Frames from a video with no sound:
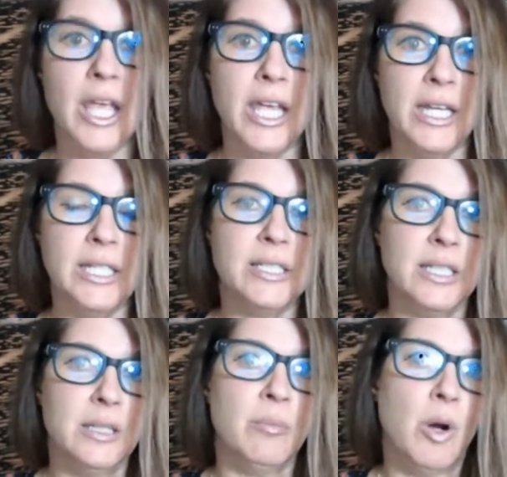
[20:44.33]
It is
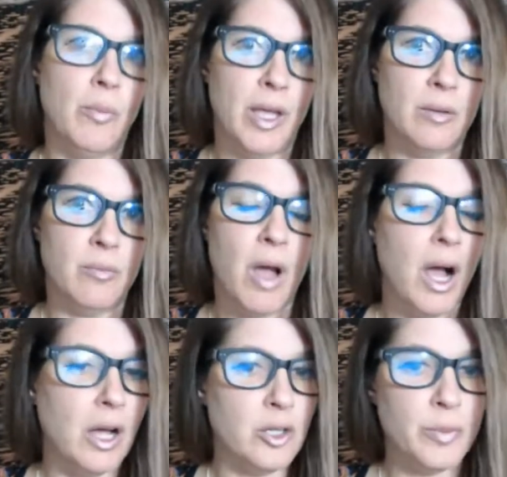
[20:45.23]
in the moment,
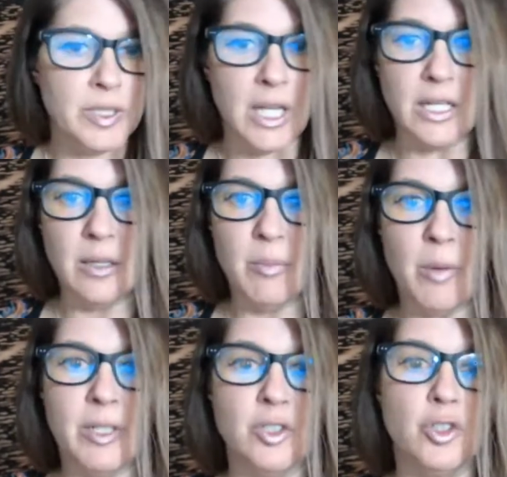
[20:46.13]
100% in the moment.